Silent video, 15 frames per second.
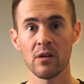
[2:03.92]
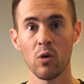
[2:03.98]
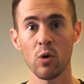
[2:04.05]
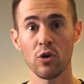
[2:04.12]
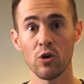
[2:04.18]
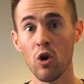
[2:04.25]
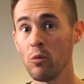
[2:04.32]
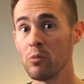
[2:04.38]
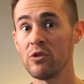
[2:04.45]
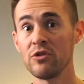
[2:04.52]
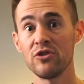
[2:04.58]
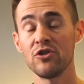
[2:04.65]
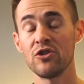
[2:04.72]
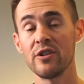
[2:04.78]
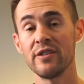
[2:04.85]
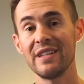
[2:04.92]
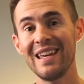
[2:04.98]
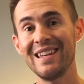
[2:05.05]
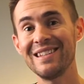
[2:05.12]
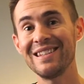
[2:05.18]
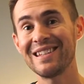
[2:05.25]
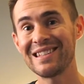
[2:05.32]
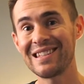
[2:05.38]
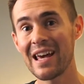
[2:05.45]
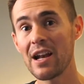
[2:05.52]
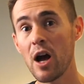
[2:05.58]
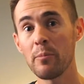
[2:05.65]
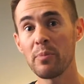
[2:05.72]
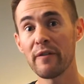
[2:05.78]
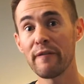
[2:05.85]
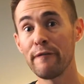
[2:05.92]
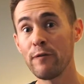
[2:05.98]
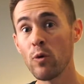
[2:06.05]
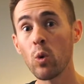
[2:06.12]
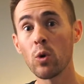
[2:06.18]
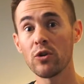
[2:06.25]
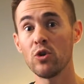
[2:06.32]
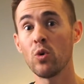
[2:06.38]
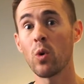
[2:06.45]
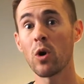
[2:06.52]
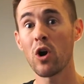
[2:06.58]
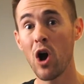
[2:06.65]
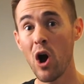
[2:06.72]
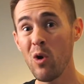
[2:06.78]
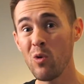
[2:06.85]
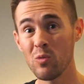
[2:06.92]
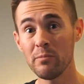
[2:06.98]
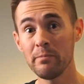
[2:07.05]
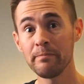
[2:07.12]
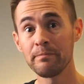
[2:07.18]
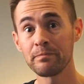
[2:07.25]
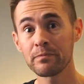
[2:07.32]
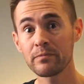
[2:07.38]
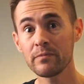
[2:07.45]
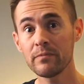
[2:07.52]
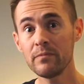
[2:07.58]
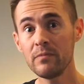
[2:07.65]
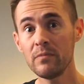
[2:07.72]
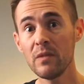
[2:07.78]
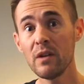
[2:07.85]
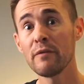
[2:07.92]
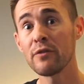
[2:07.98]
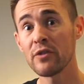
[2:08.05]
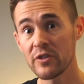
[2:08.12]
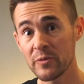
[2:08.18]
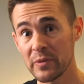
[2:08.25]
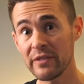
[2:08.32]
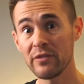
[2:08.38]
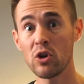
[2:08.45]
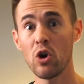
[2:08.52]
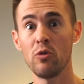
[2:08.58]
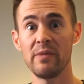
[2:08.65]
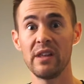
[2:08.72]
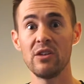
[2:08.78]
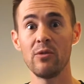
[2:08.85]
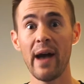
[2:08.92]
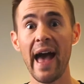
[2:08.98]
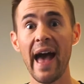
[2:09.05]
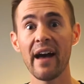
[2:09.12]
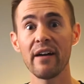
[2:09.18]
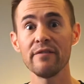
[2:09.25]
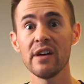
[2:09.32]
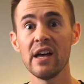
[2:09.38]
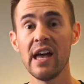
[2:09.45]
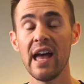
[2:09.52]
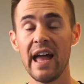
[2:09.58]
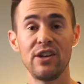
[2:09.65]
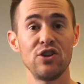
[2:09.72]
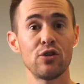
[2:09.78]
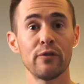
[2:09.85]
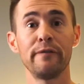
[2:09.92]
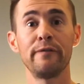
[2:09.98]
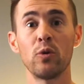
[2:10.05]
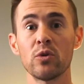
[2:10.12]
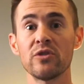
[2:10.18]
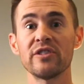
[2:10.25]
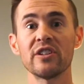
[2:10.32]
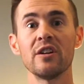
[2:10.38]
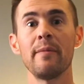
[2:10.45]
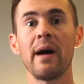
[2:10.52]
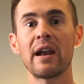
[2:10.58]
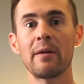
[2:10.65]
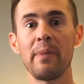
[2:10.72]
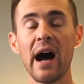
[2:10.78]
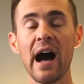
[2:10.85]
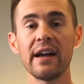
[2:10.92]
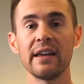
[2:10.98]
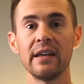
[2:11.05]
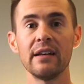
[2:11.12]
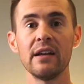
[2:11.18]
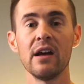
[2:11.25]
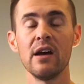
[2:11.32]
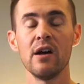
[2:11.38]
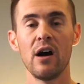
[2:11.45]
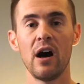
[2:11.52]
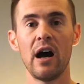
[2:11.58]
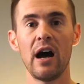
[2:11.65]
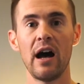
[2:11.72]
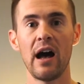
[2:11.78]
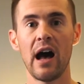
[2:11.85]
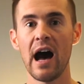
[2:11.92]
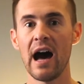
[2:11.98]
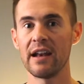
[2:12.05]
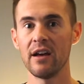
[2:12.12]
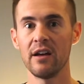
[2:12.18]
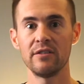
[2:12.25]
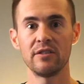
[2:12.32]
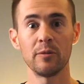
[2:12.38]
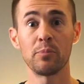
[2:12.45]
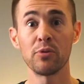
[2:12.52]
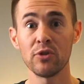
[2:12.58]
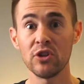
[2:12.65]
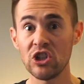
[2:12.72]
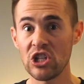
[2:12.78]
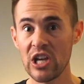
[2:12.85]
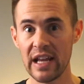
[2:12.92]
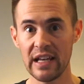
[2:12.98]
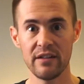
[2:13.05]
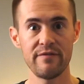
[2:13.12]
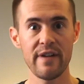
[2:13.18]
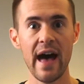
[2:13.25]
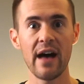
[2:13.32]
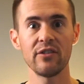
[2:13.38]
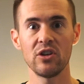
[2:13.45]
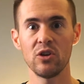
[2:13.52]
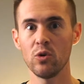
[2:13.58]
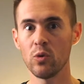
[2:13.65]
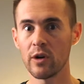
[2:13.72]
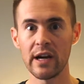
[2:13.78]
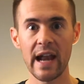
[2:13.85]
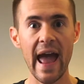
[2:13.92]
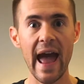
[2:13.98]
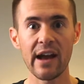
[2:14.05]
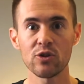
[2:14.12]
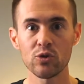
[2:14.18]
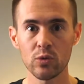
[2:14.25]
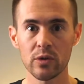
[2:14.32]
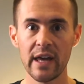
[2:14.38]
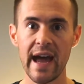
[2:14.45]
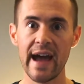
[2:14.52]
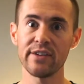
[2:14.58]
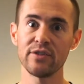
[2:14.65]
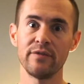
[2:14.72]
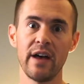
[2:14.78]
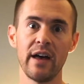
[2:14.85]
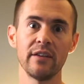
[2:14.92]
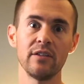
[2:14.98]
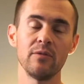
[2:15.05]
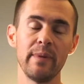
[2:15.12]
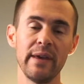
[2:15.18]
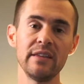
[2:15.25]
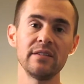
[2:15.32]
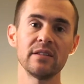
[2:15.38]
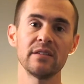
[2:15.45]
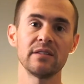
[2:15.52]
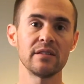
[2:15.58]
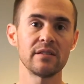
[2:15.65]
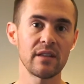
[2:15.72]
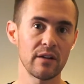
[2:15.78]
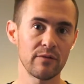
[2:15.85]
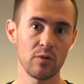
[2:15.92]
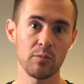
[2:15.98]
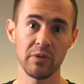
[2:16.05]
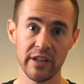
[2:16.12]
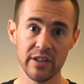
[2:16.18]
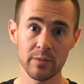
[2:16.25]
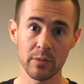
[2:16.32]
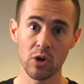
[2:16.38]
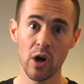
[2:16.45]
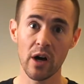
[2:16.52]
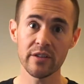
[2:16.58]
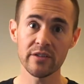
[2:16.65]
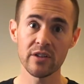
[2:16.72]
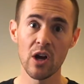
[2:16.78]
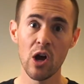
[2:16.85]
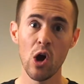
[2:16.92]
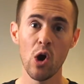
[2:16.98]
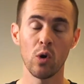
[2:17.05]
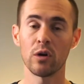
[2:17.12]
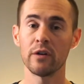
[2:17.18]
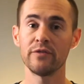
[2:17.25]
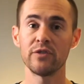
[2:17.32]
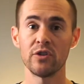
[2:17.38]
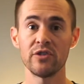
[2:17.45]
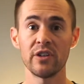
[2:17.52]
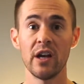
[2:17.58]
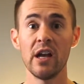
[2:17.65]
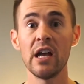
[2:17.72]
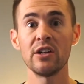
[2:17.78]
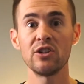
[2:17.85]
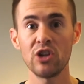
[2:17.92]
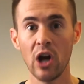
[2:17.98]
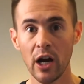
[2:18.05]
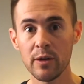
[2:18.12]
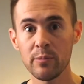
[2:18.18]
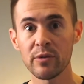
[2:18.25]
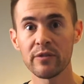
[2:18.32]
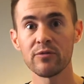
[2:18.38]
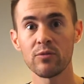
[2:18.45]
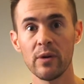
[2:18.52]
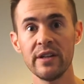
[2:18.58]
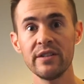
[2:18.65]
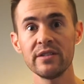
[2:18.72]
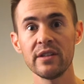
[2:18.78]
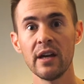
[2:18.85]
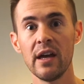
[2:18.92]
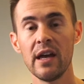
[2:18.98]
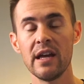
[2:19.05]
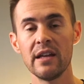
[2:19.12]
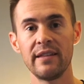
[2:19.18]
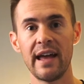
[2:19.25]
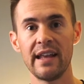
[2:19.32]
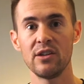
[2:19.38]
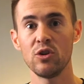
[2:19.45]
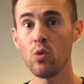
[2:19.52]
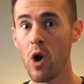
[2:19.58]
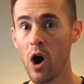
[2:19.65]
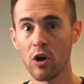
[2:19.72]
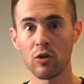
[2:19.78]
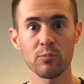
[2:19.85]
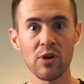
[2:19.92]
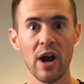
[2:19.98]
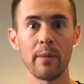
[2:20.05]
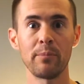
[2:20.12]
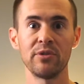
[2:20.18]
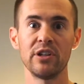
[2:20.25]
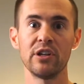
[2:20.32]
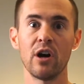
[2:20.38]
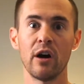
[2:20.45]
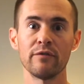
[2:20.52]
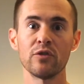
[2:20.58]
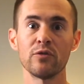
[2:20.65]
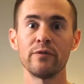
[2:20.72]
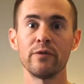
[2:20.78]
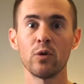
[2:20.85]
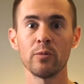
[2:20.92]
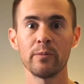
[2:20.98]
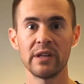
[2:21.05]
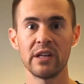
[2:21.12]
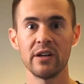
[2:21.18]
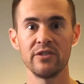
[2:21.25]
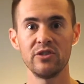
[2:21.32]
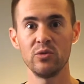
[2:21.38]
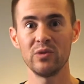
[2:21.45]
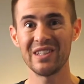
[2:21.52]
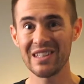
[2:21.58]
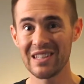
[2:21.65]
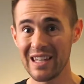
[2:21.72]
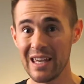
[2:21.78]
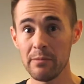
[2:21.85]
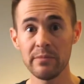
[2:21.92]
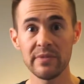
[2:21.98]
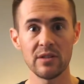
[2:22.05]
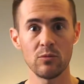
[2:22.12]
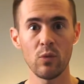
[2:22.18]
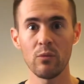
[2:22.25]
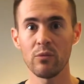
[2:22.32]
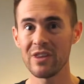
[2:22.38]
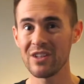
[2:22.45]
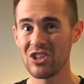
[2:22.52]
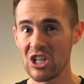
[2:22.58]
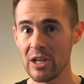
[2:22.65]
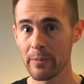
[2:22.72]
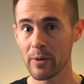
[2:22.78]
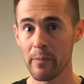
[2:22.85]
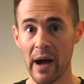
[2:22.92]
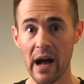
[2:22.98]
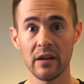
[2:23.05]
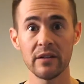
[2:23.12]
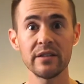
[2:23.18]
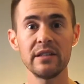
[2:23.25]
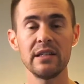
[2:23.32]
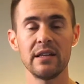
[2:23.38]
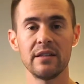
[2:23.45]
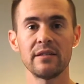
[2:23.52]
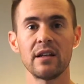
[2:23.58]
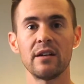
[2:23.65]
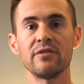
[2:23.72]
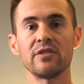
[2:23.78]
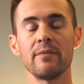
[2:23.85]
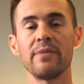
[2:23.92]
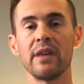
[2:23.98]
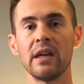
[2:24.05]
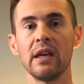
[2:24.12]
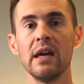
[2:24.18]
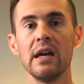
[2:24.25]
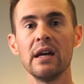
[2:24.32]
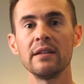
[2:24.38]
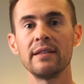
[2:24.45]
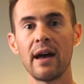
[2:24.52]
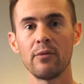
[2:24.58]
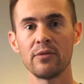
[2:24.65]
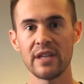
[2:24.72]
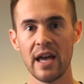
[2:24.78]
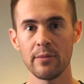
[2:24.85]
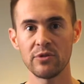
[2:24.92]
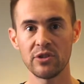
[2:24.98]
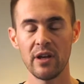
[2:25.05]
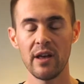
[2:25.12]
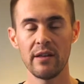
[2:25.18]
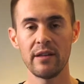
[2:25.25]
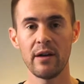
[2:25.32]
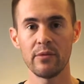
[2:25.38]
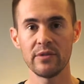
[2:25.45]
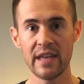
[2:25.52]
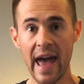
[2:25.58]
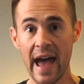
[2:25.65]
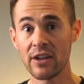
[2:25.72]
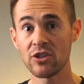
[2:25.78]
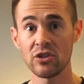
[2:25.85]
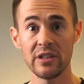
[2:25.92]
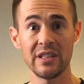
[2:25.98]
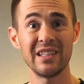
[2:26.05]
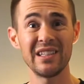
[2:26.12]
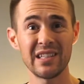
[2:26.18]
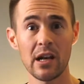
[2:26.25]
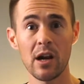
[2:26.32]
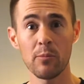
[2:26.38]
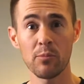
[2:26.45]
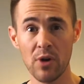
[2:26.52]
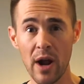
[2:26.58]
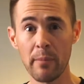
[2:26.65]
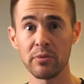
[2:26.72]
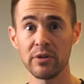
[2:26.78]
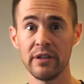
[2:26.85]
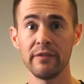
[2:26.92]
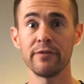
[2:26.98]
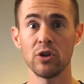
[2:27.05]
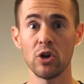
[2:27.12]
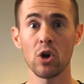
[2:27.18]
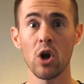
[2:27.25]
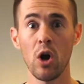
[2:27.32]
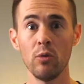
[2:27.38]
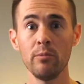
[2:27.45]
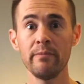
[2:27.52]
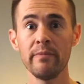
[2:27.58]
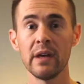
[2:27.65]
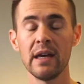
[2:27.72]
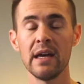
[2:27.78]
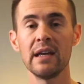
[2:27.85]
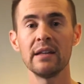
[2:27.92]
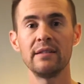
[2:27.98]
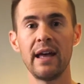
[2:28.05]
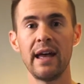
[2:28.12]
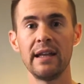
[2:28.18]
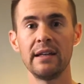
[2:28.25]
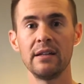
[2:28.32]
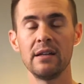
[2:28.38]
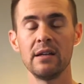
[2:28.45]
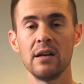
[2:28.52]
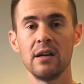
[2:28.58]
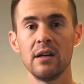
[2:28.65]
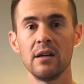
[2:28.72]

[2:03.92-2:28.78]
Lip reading: or your homeowner's insurance isn't set up for your home, for the specific home that you have, and you're forced to come out of pocket on a depreciated value or an actual cash value basis instead of replacement cost, or if there's a type of risk that you aren't properly covered for because you skimped and went with a cheaper policy instead of something that was actually set up properly for your home, then